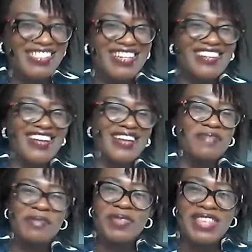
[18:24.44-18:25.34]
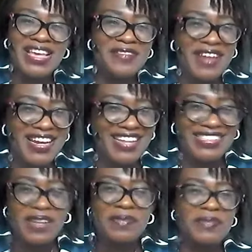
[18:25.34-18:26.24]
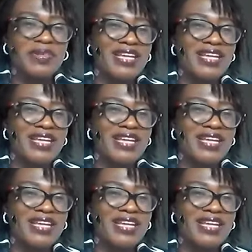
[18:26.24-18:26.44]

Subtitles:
generally people think financial people,